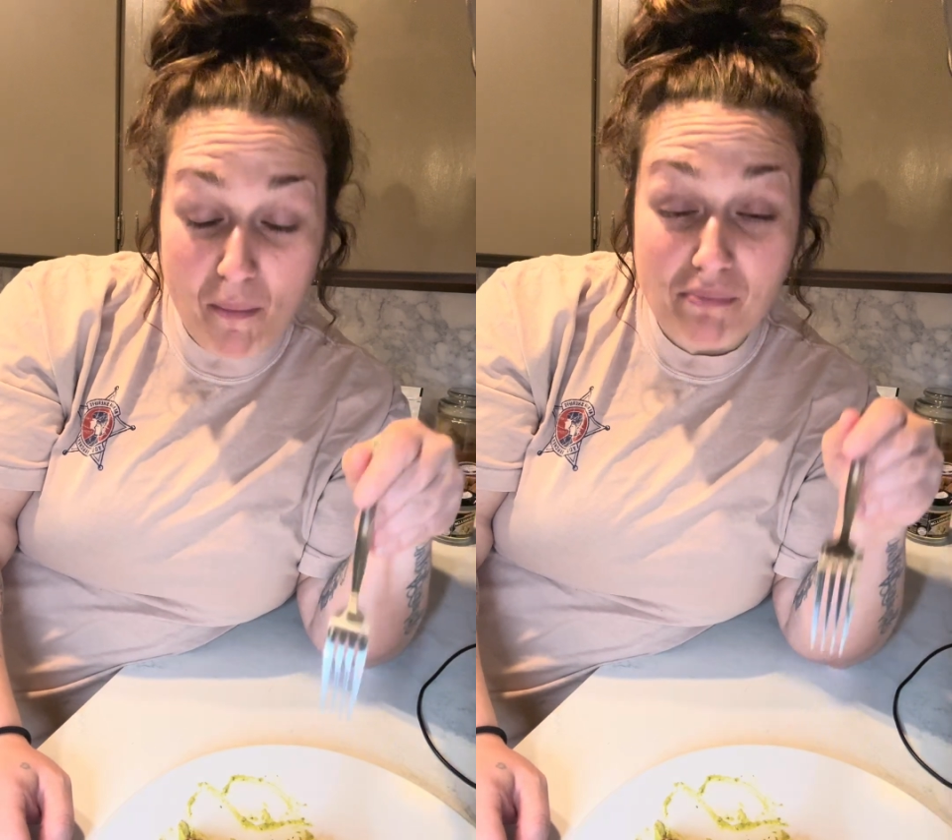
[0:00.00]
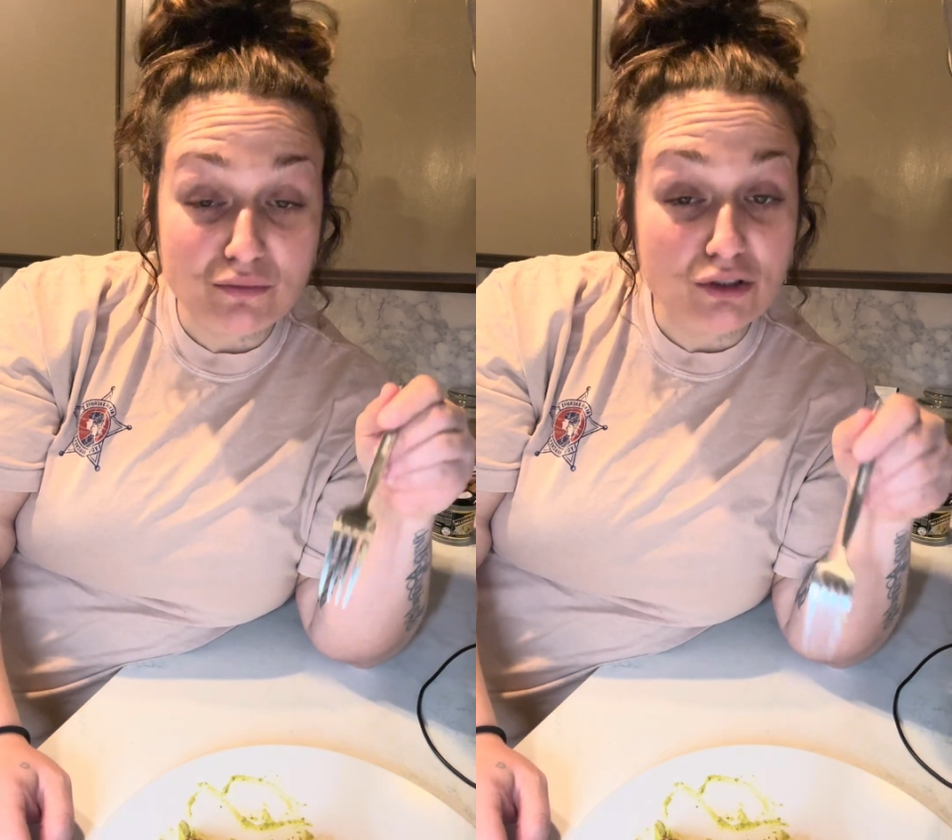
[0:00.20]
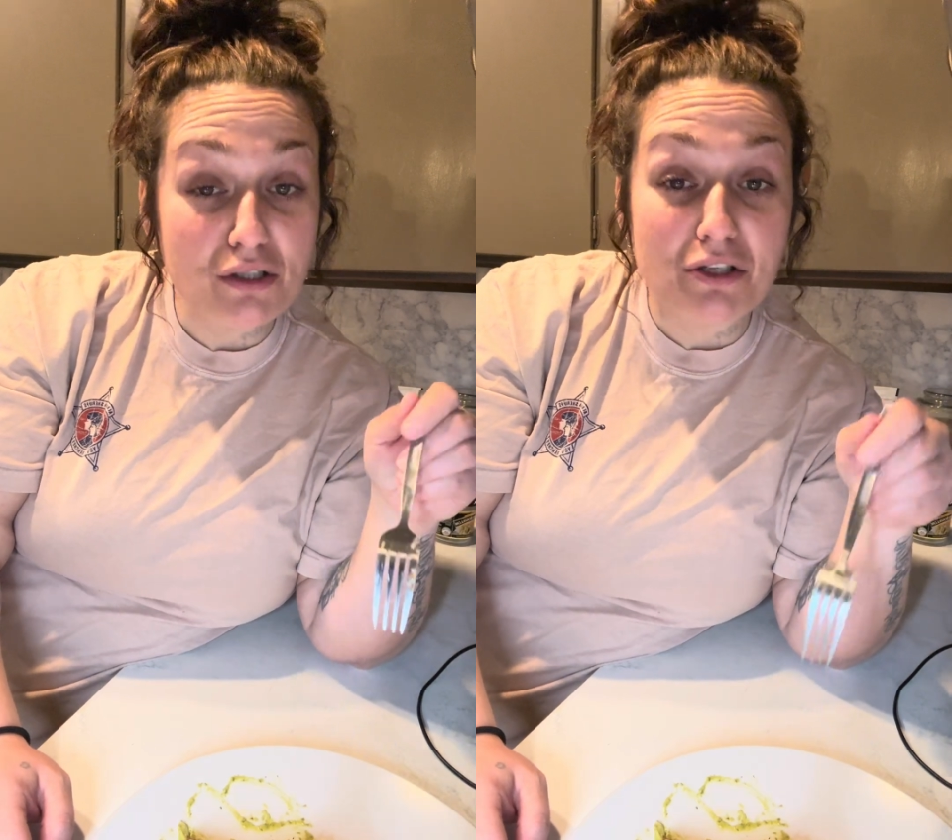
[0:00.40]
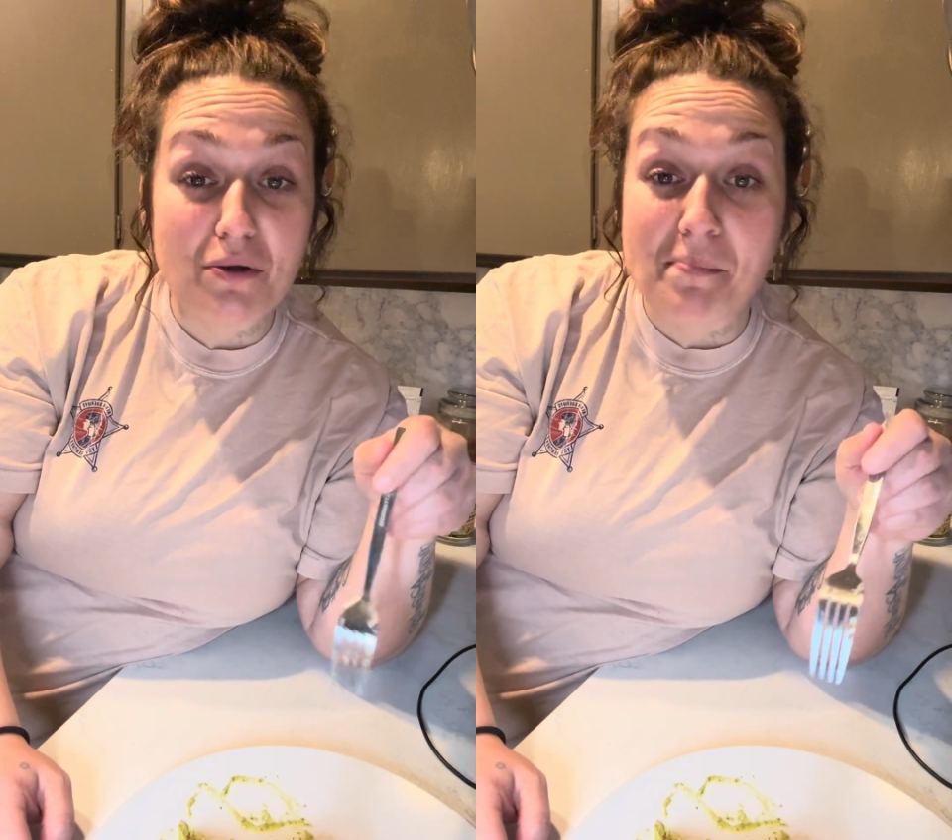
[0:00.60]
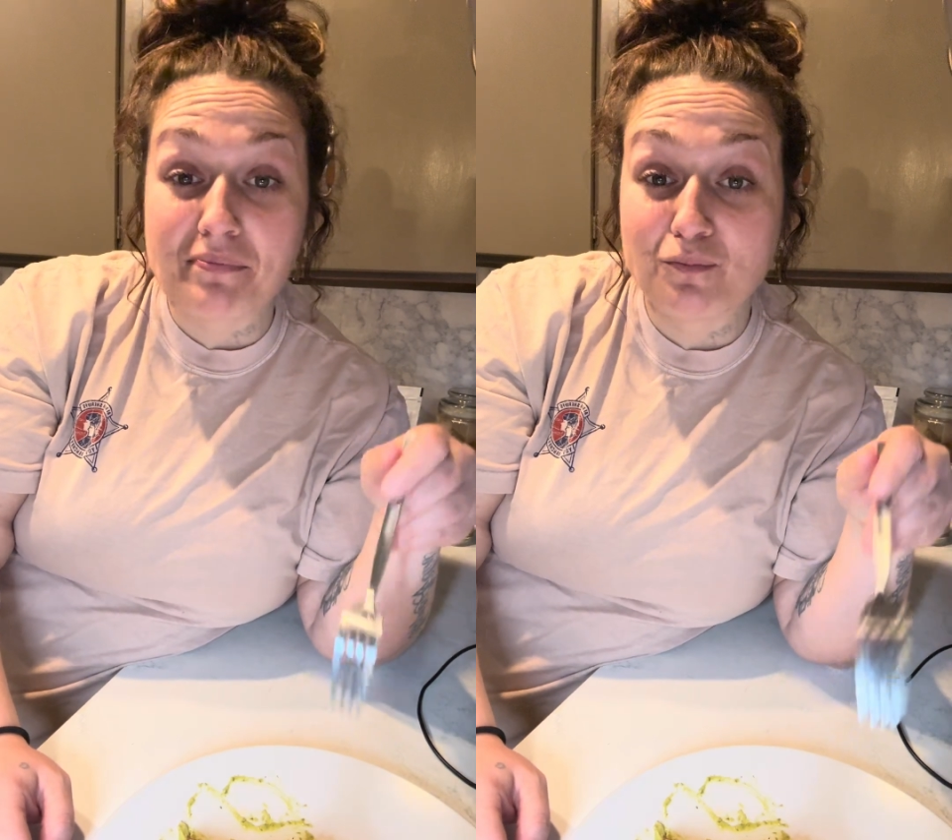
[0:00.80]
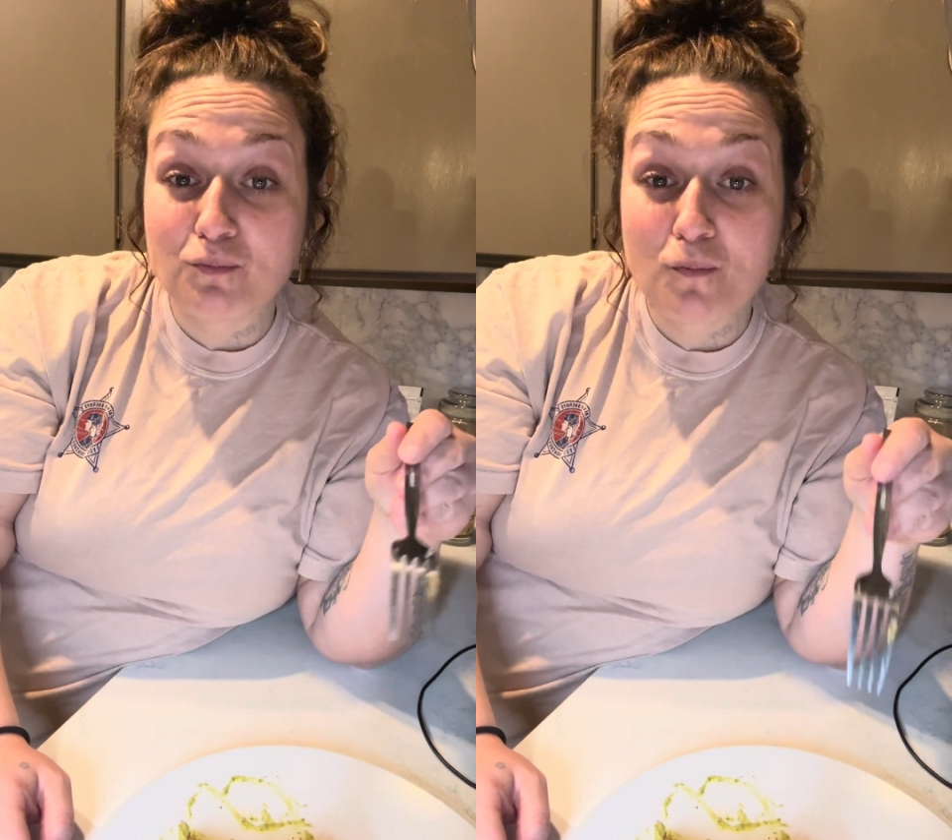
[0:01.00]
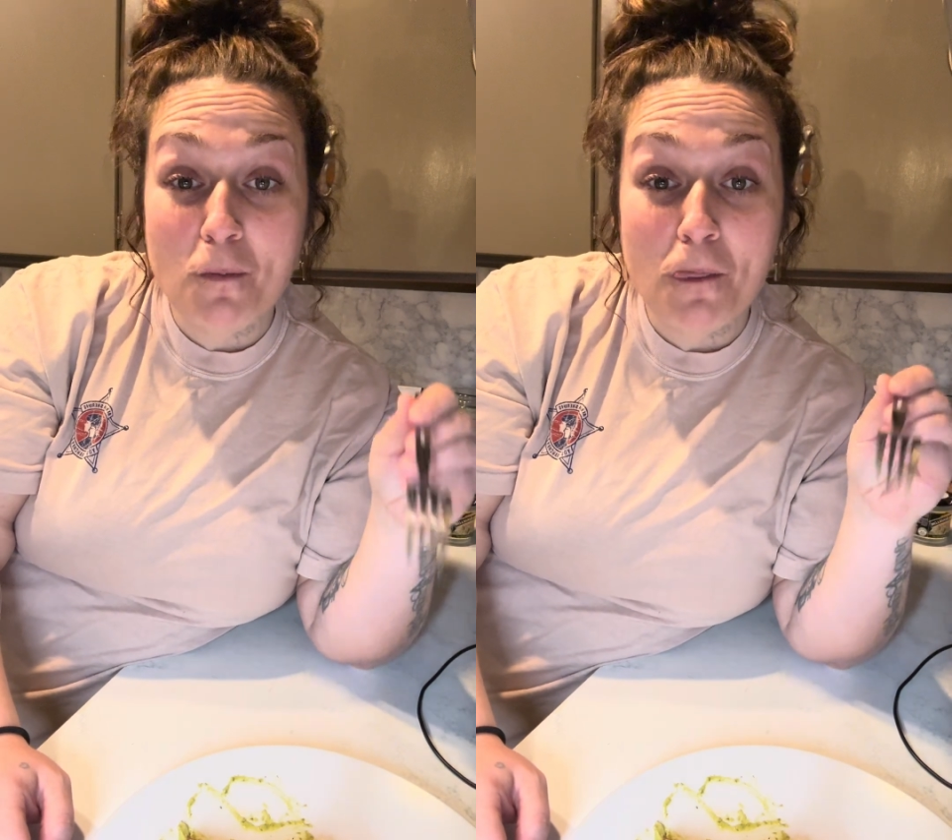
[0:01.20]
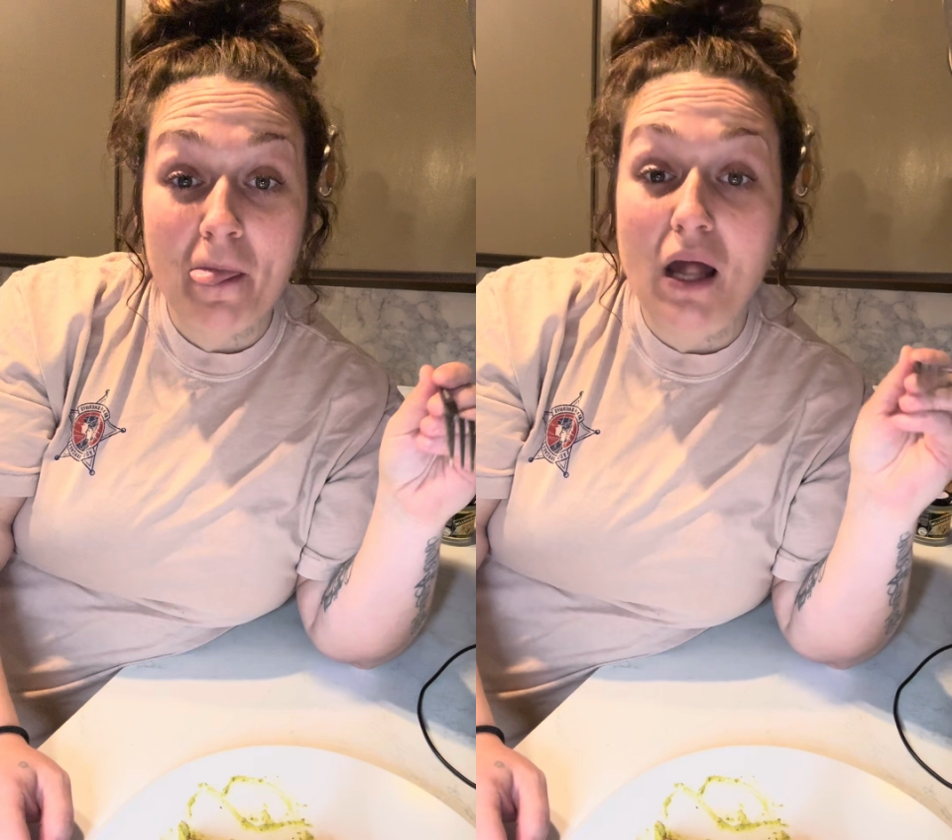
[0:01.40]
I'm telling you,
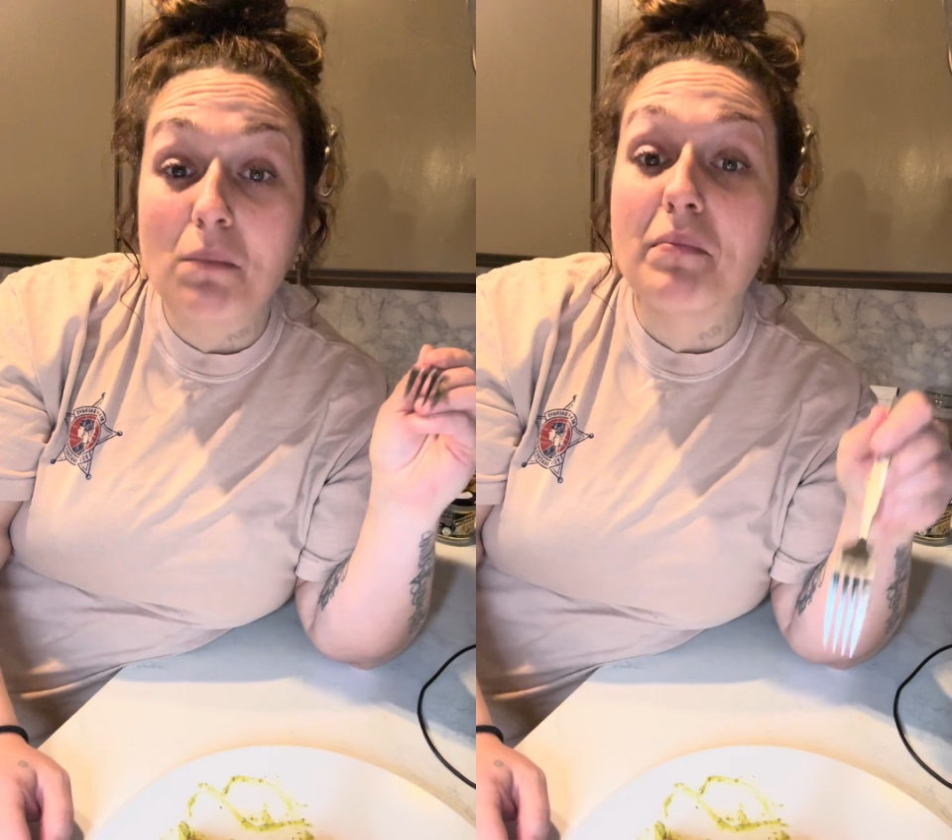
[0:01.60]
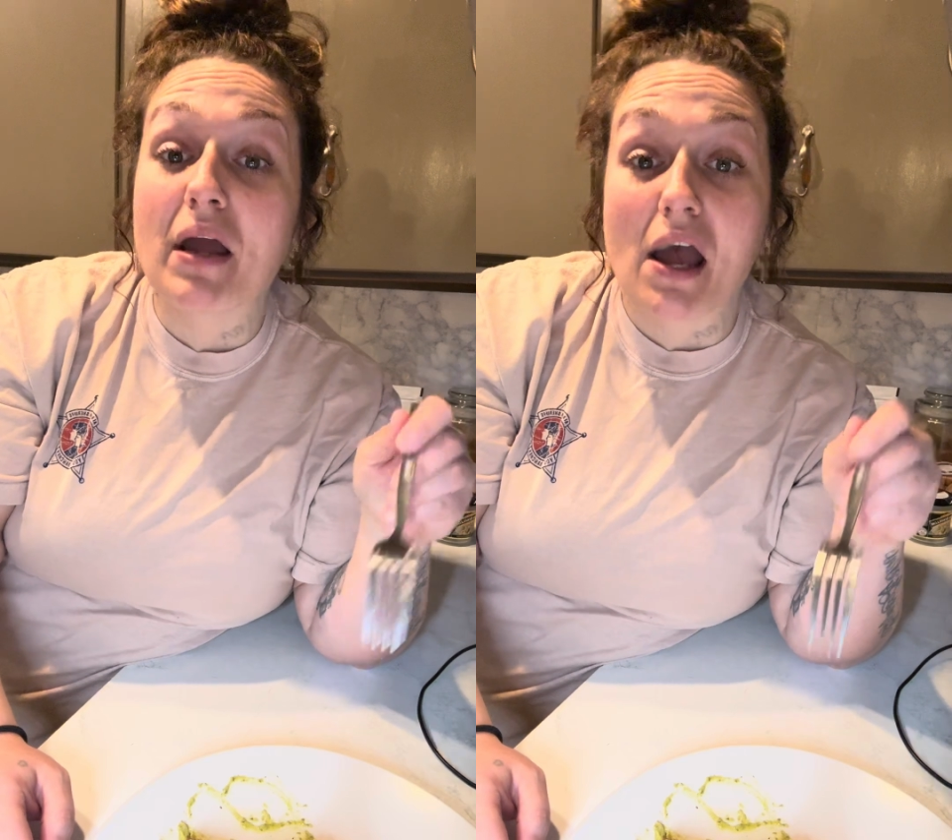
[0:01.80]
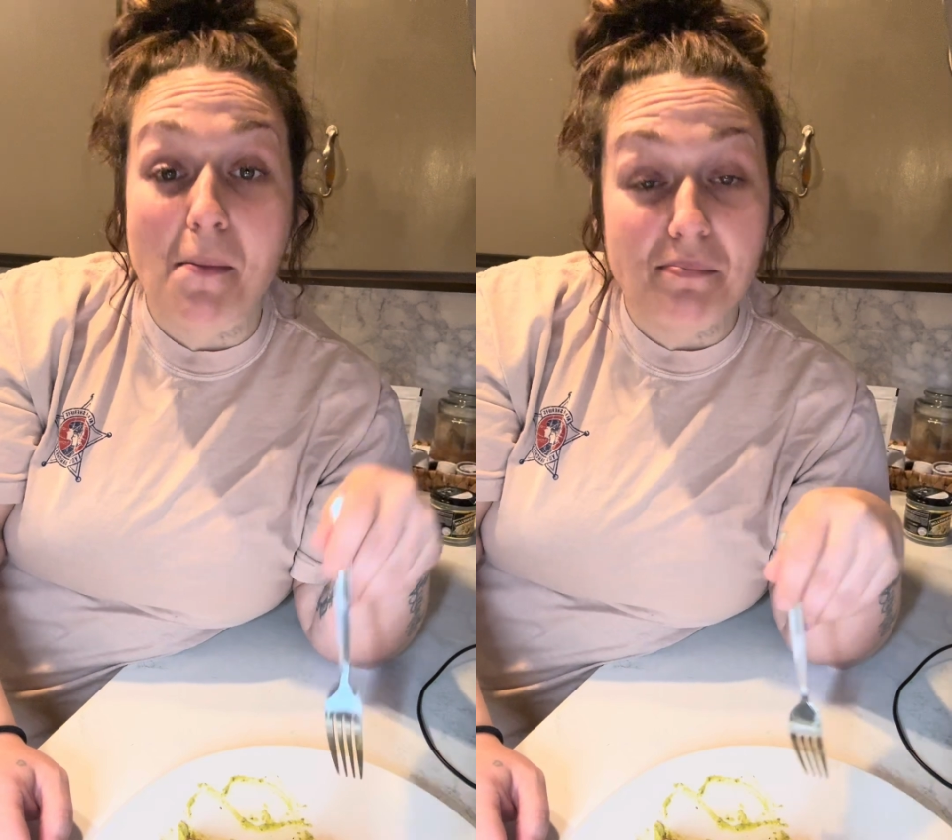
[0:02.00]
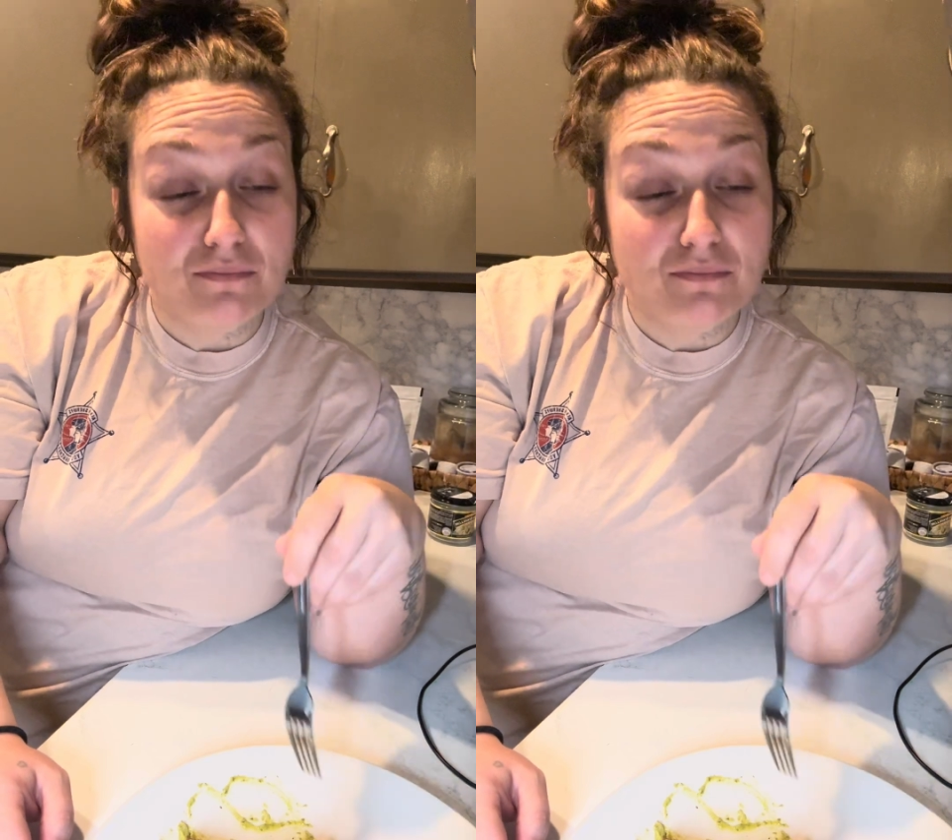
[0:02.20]
make it.